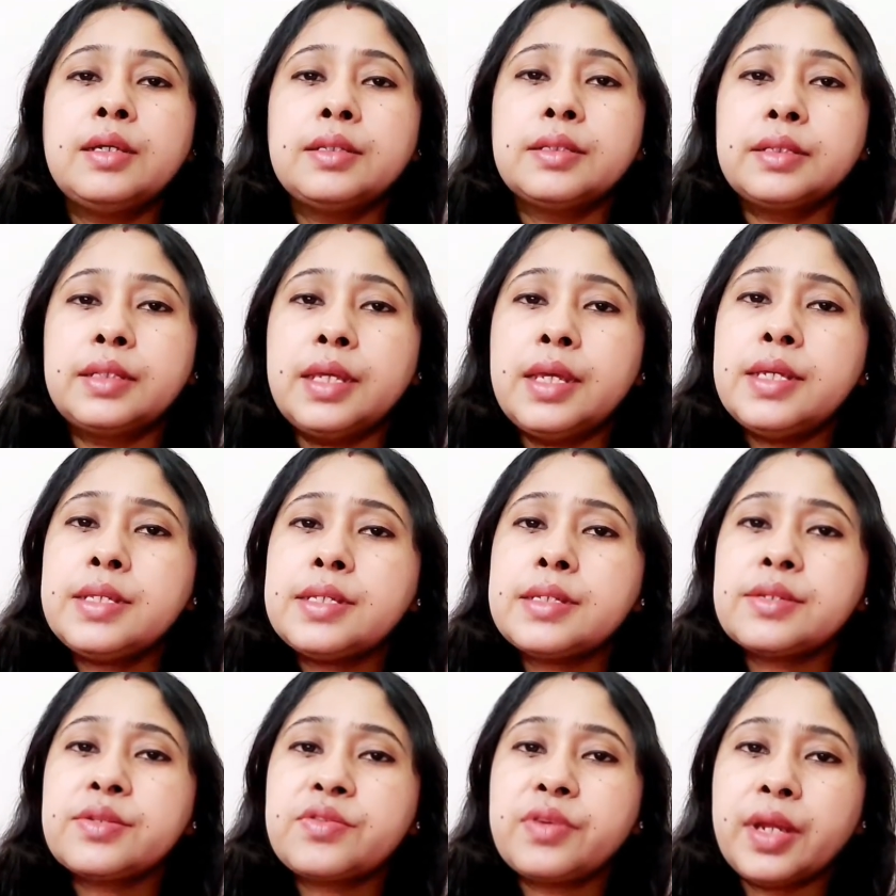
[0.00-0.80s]

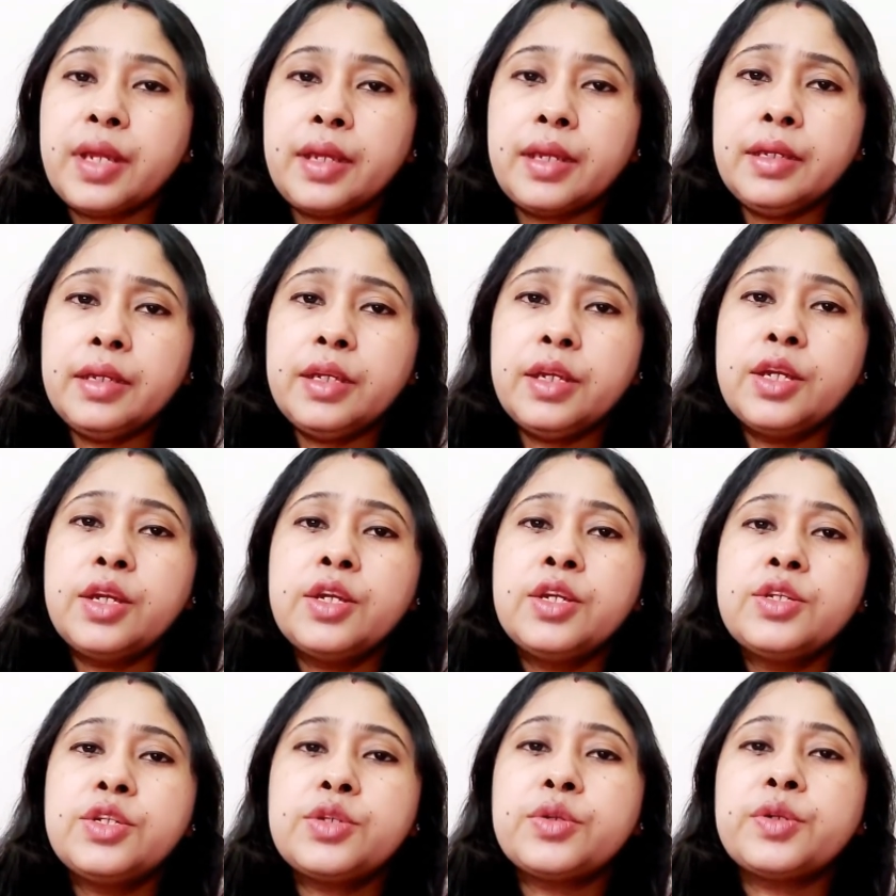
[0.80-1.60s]
This drink
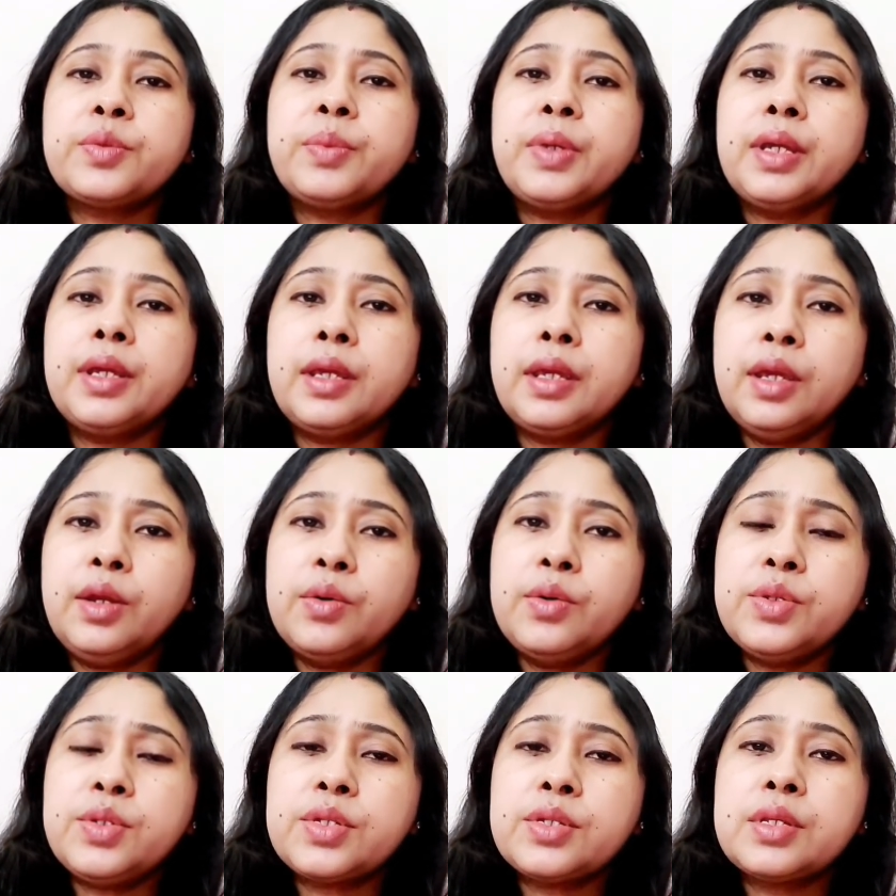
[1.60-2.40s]
should be
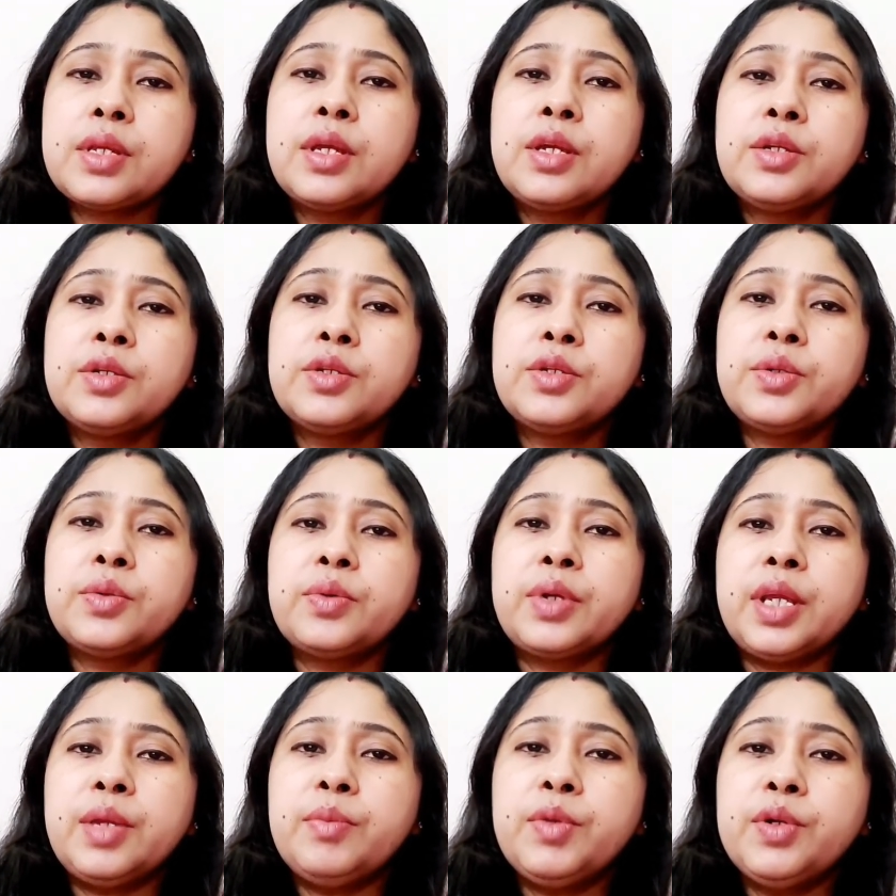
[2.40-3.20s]
used
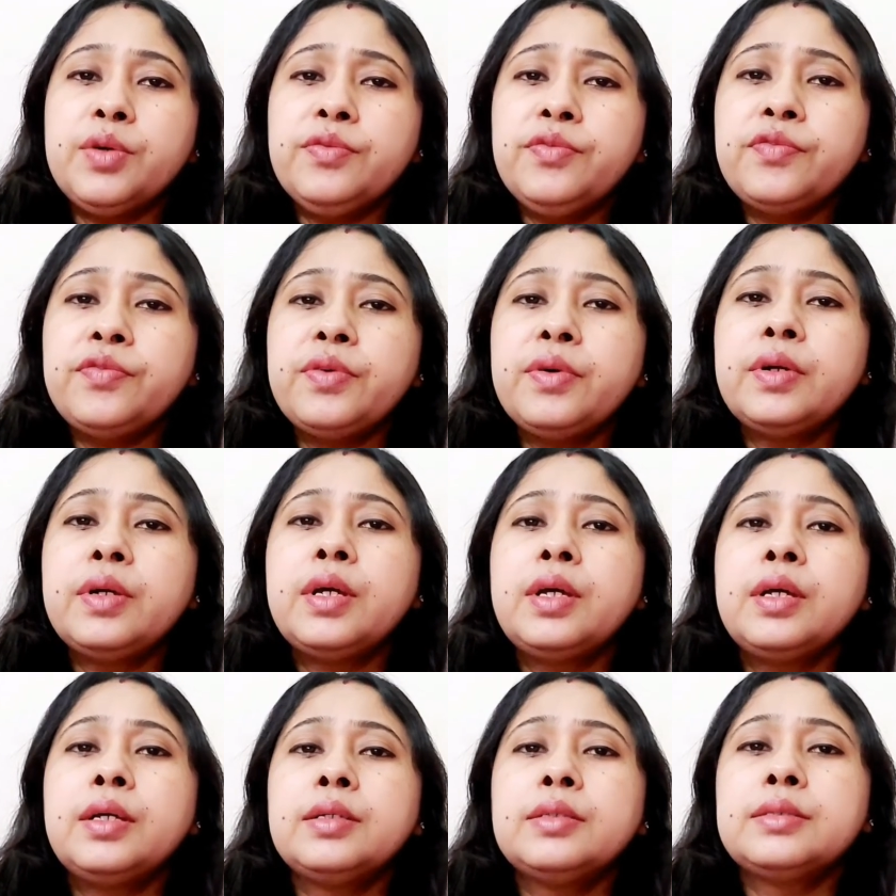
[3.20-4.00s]
to remove
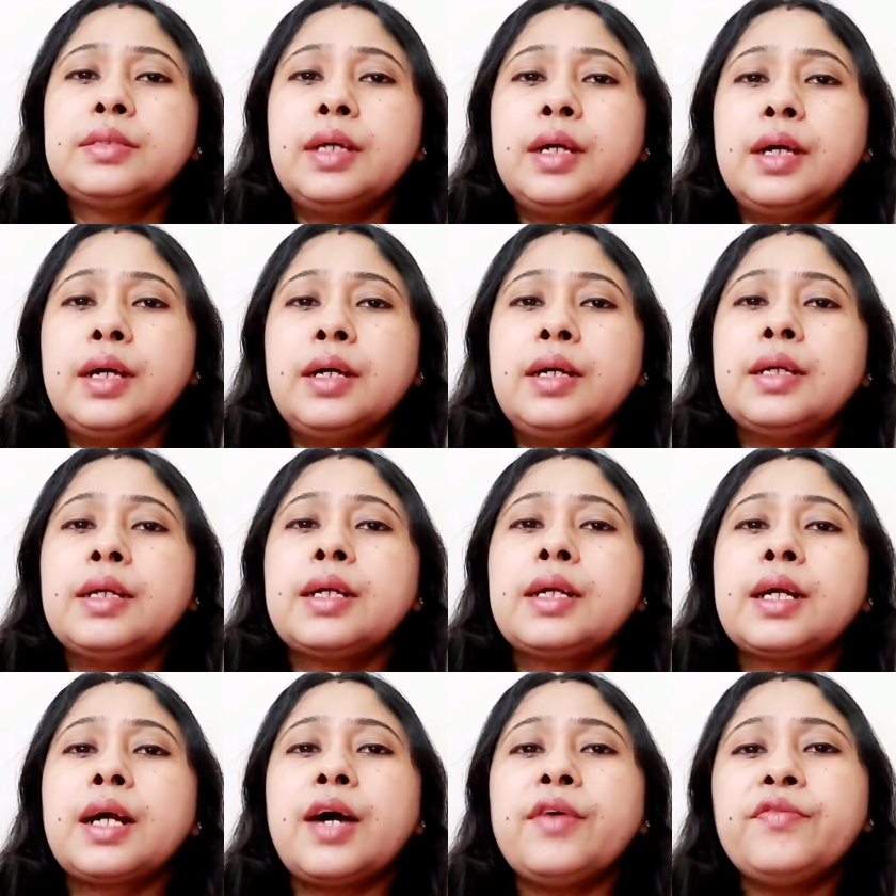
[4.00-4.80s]

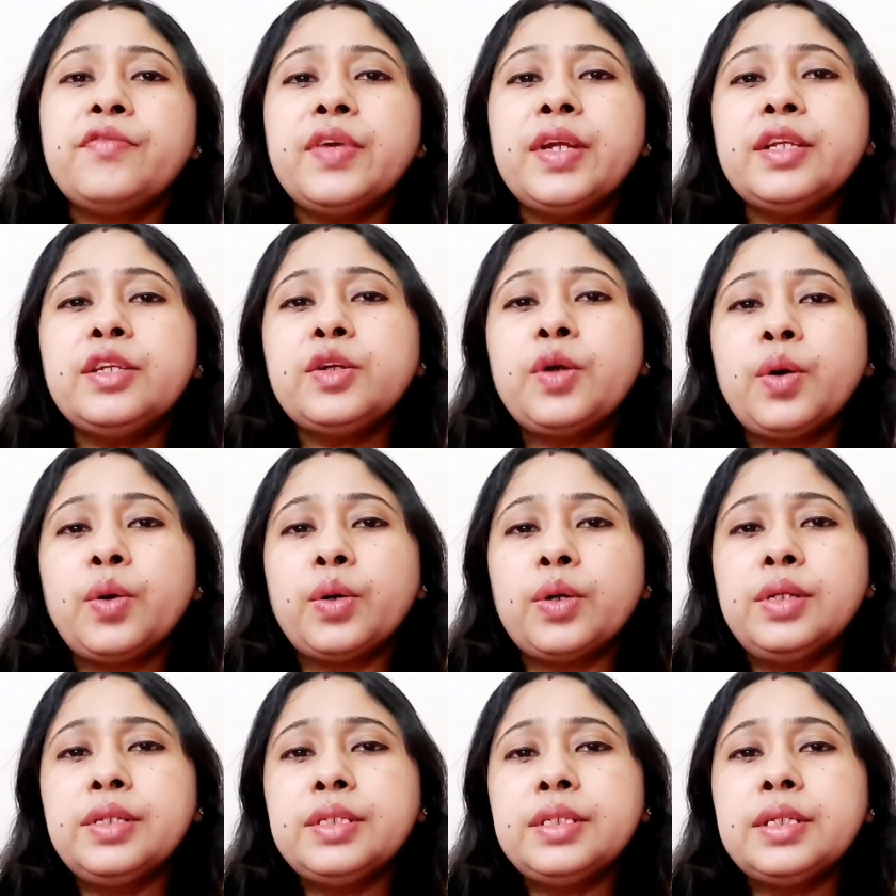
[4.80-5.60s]
the cough and
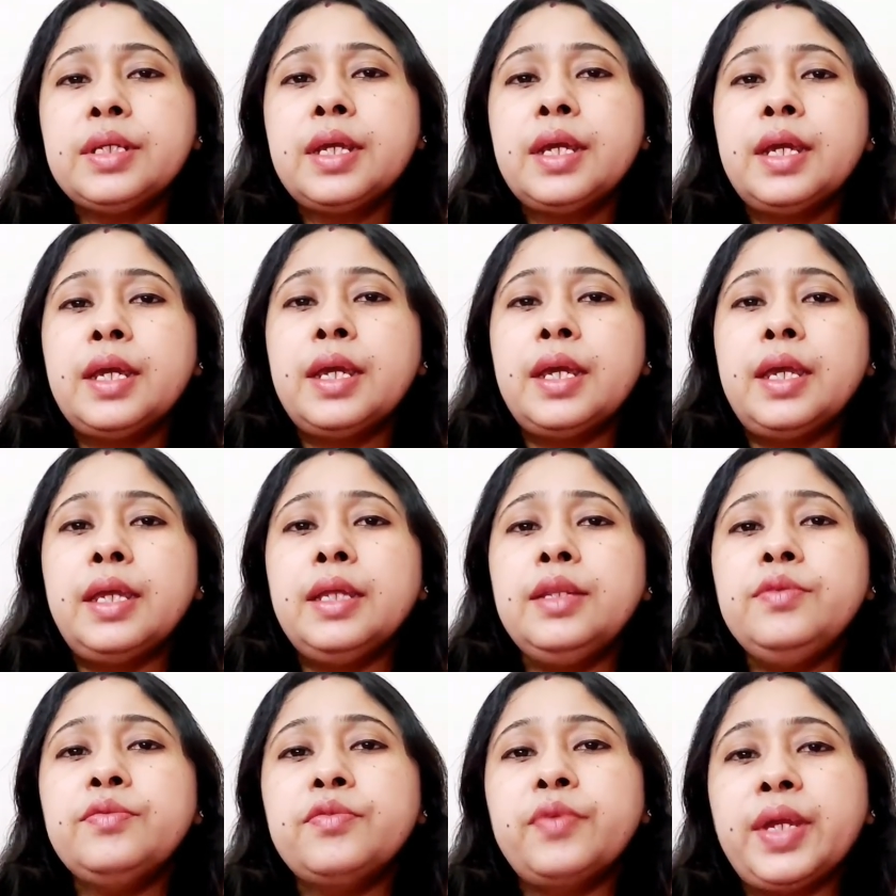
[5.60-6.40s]
cold
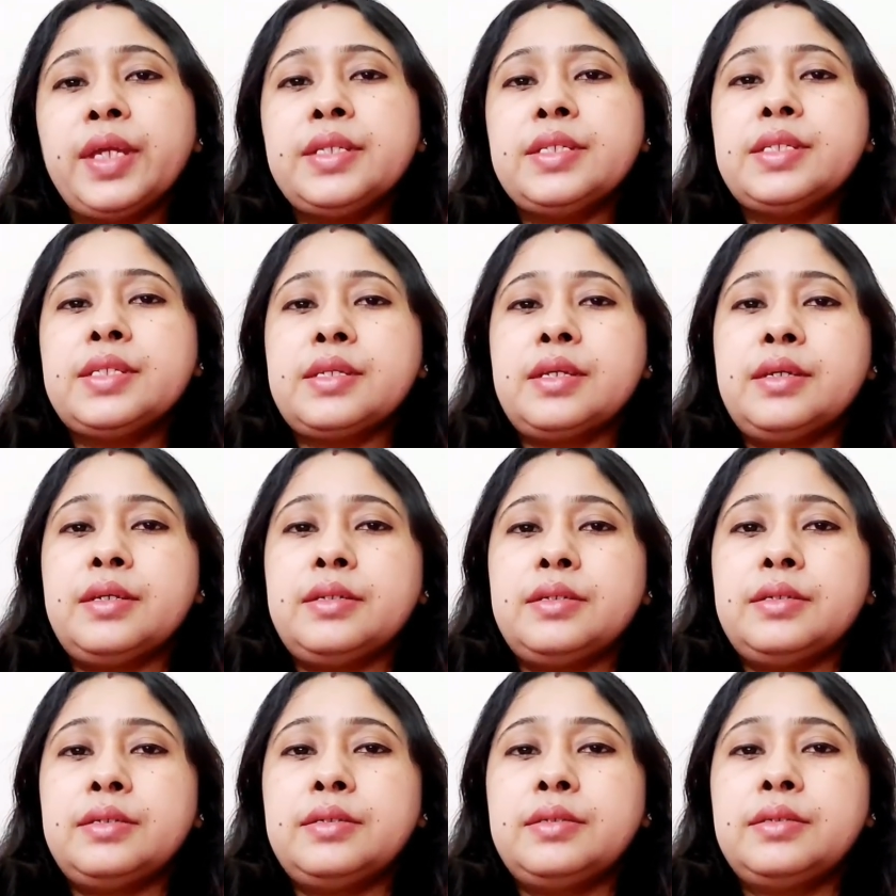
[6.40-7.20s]
in
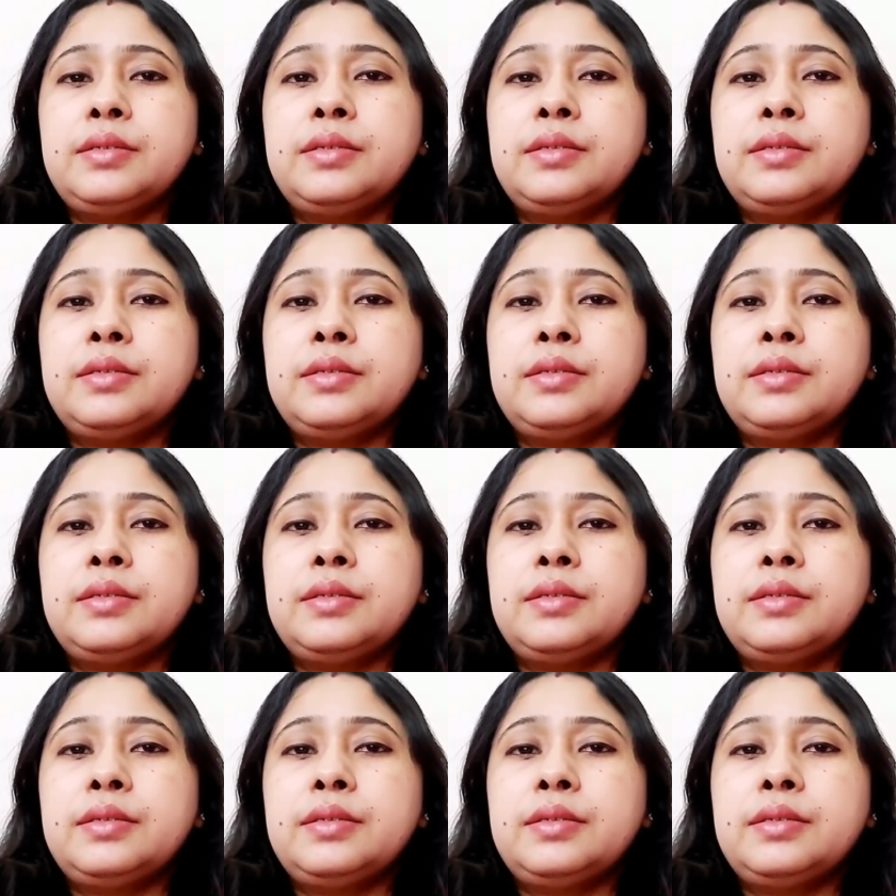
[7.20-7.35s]
winter.